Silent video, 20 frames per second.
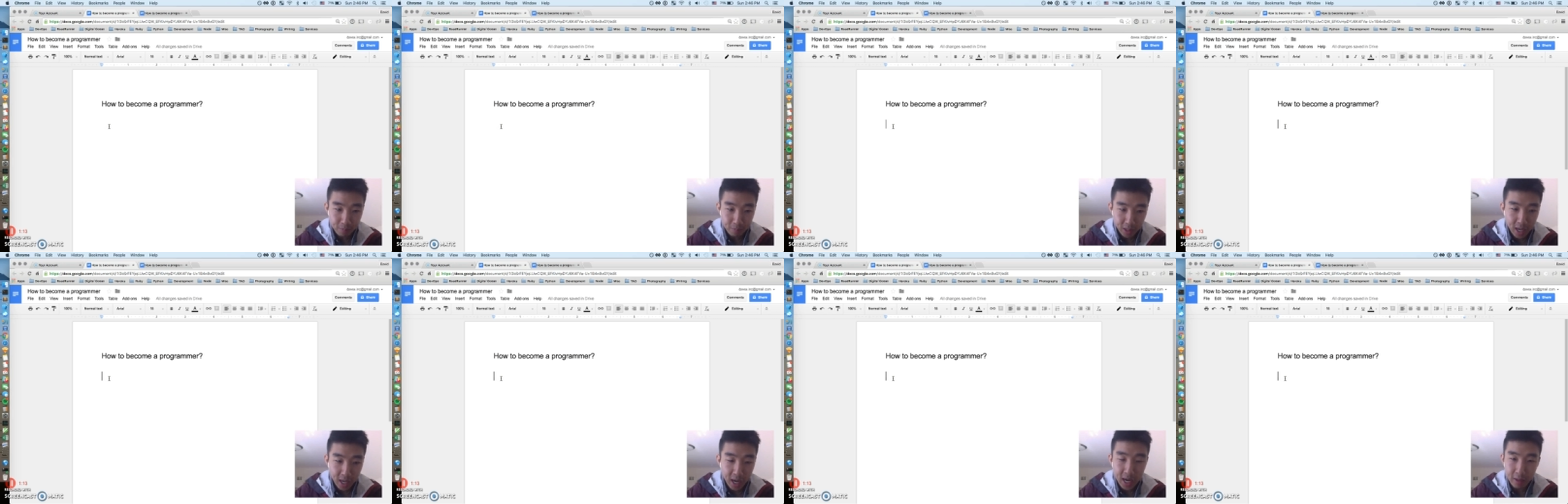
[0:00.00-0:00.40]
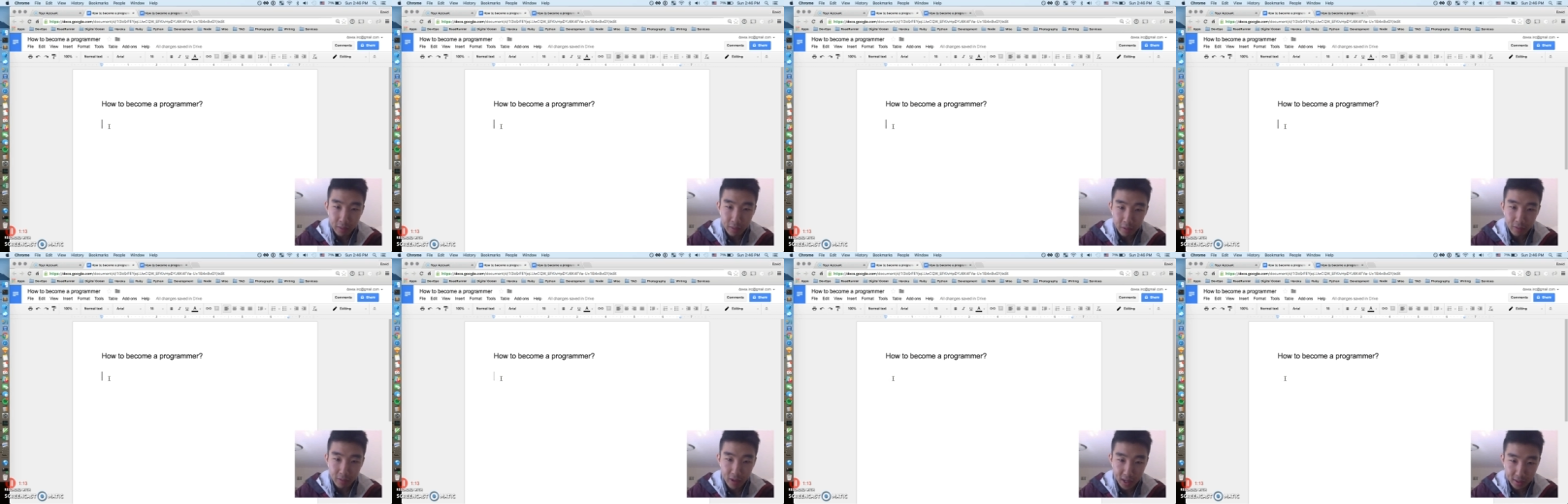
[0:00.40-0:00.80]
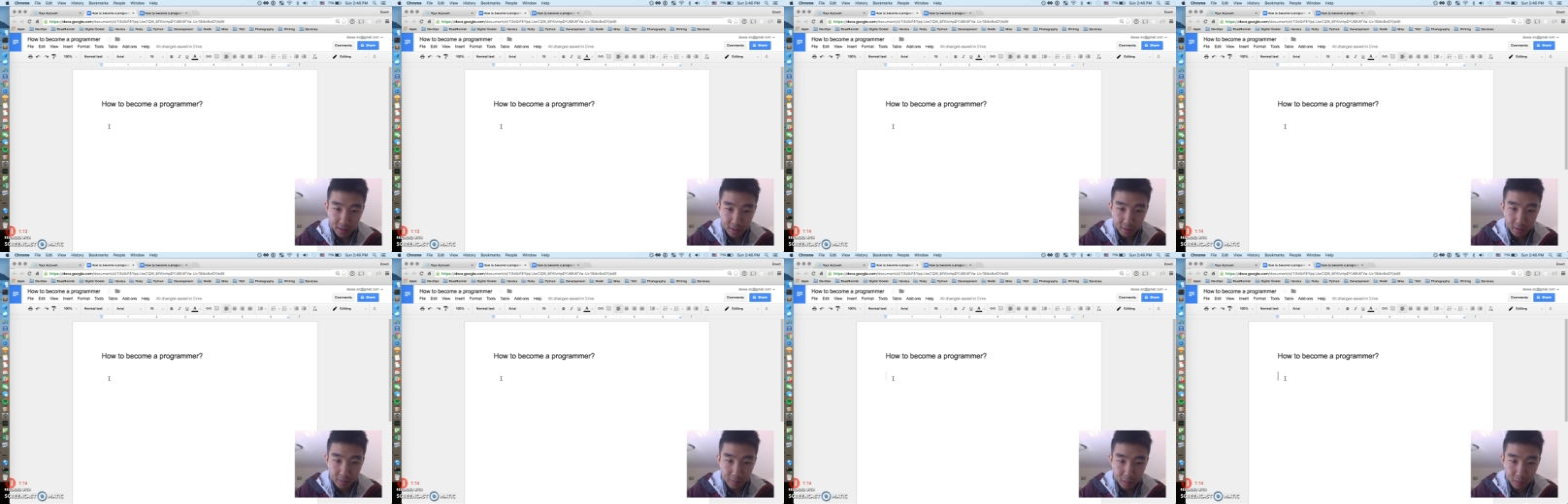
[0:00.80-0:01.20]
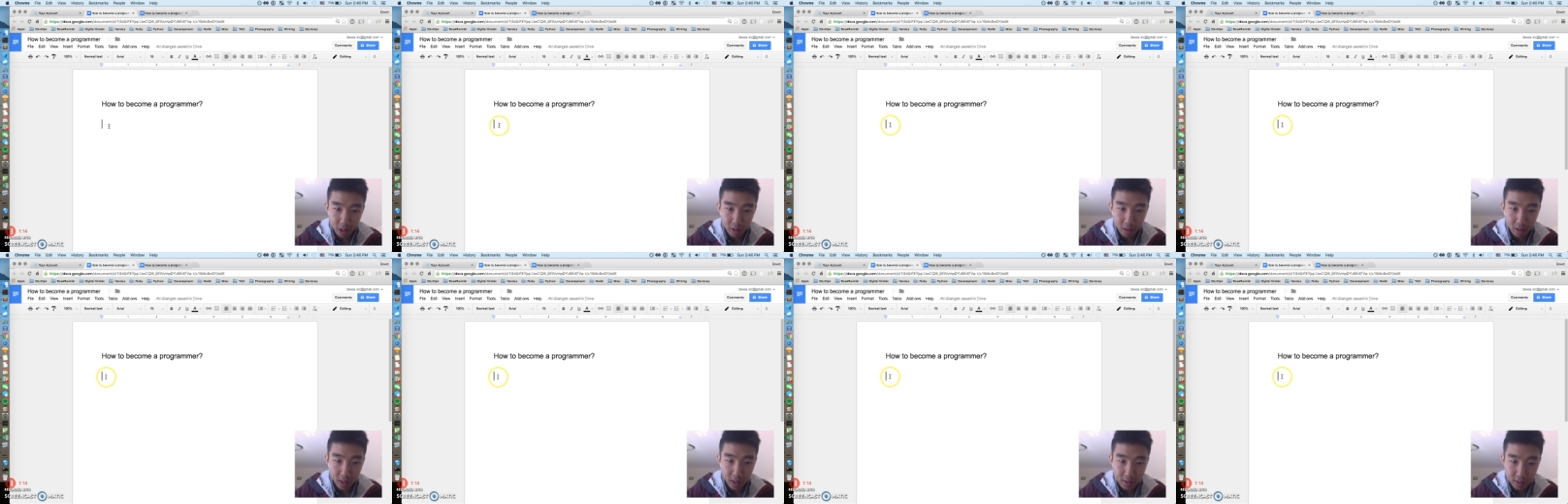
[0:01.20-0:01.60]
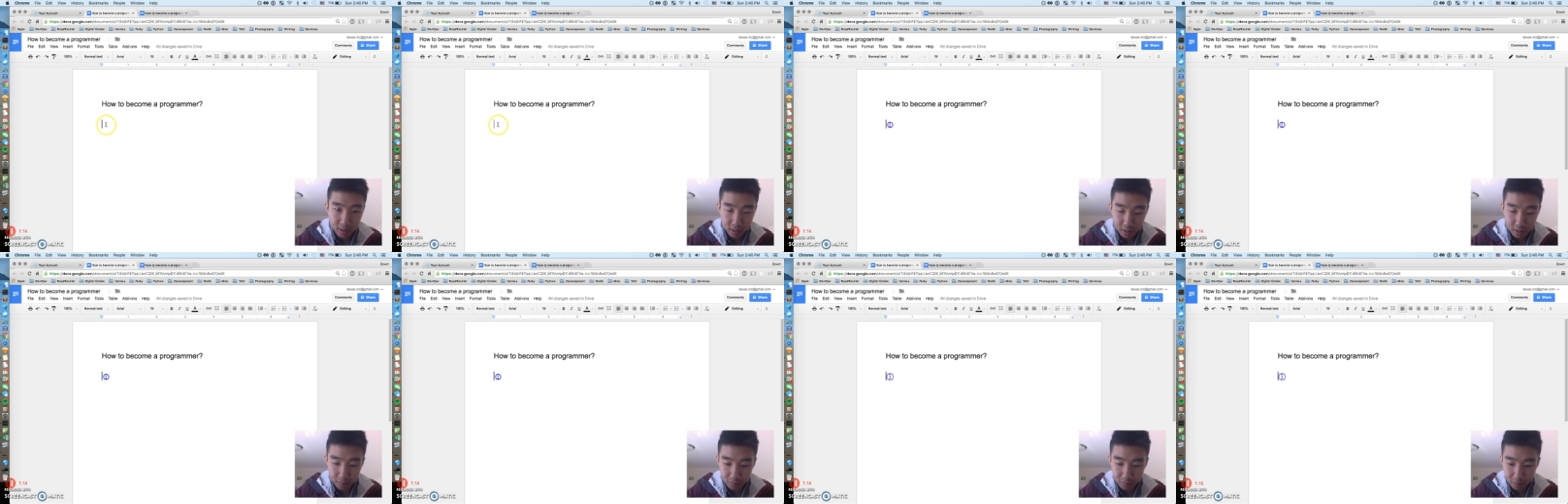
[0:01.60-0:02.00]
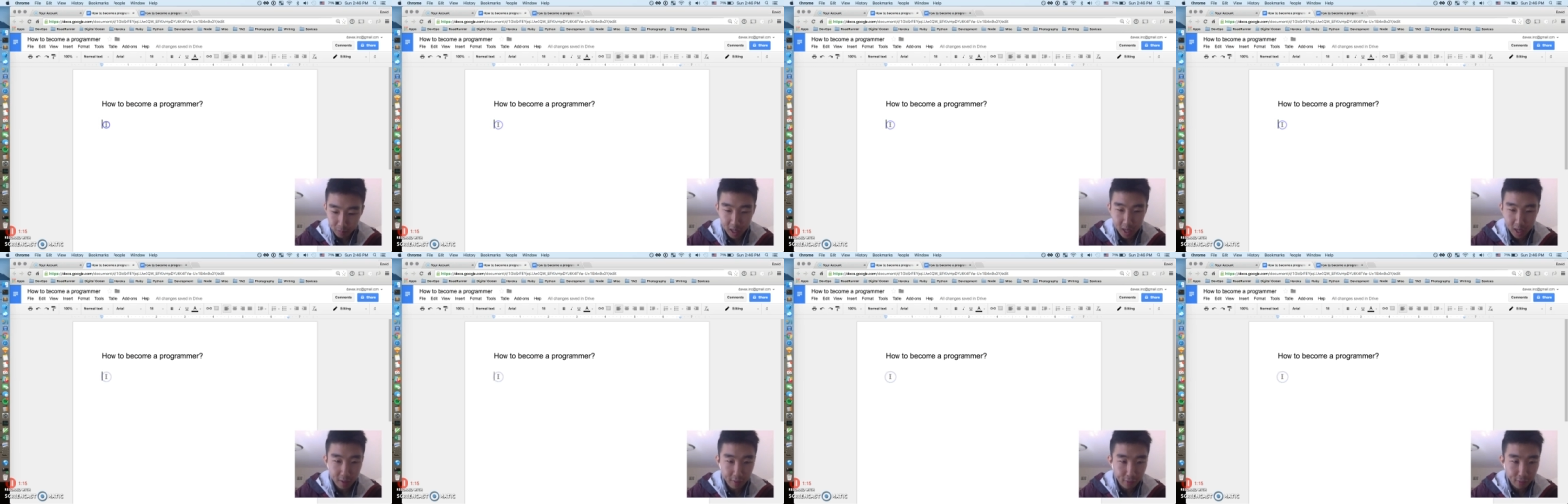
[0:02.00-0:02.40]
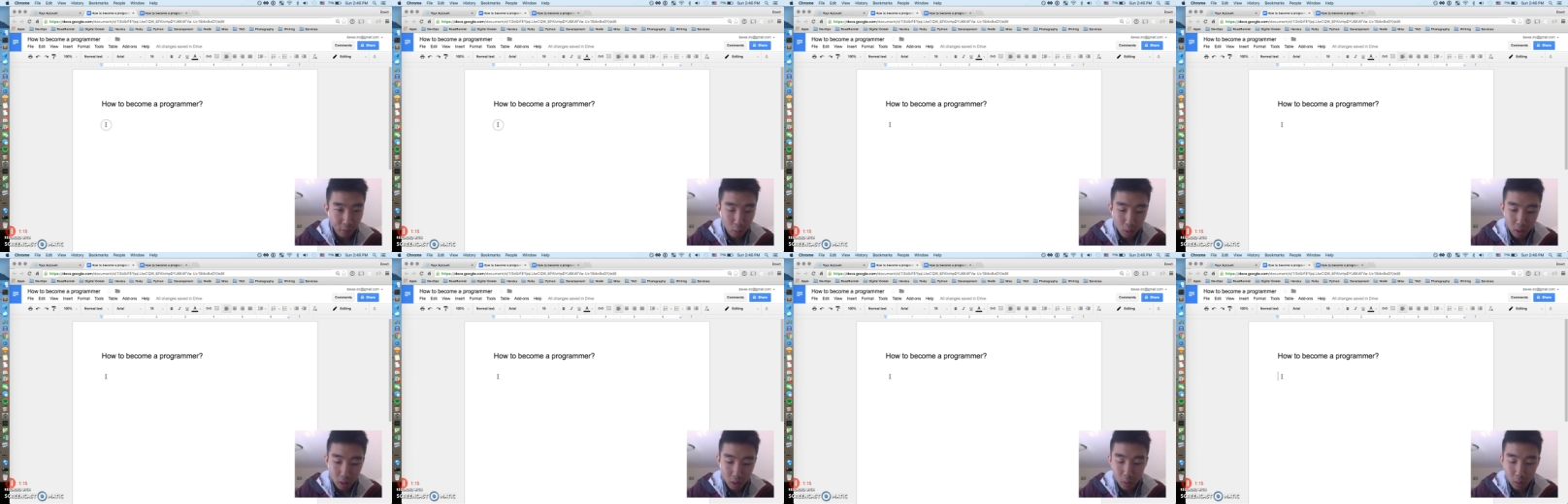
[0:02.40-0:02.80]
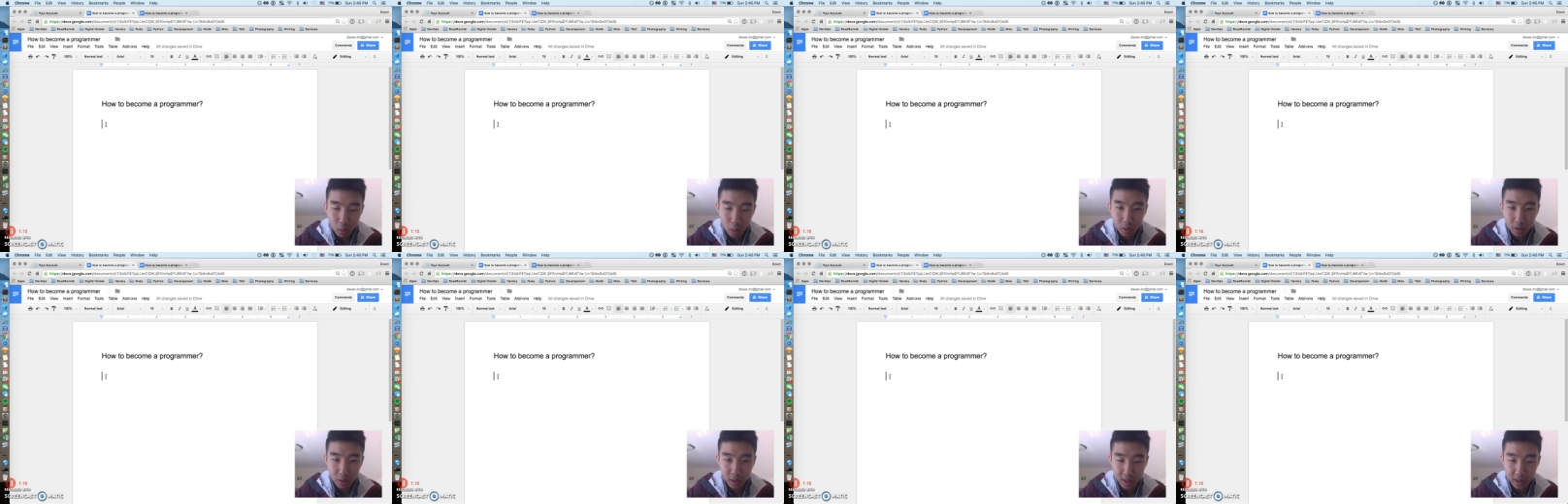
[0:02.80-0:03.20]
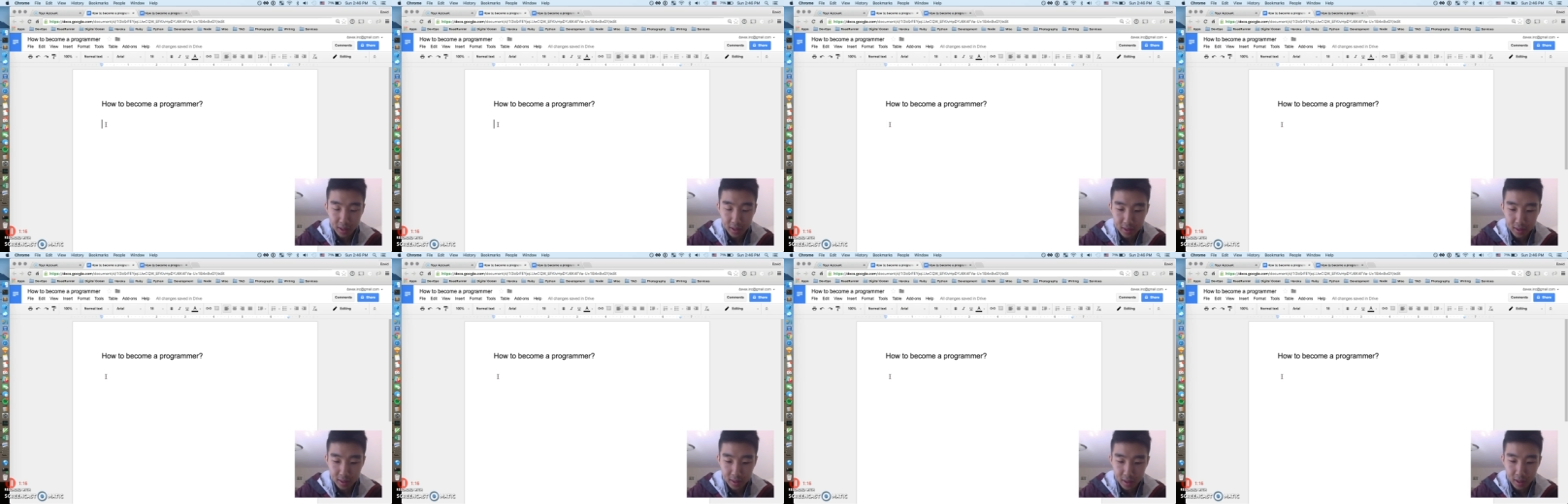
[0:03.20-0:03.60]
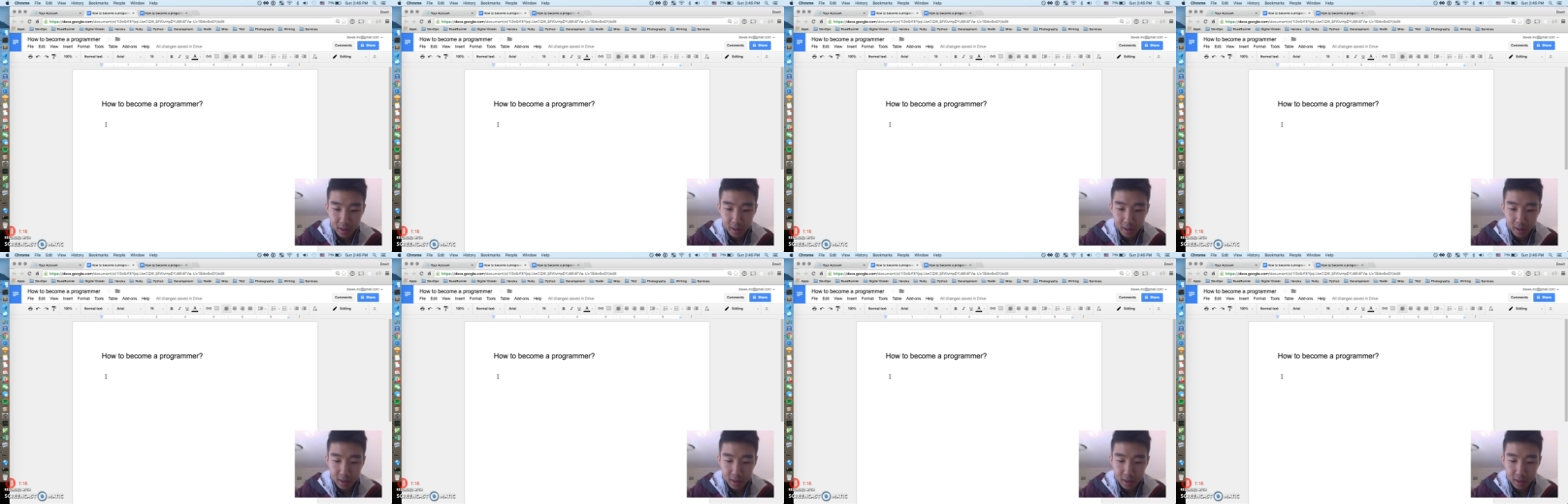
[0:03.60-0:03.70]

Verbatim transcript: kind of effective. All right, so I have four core things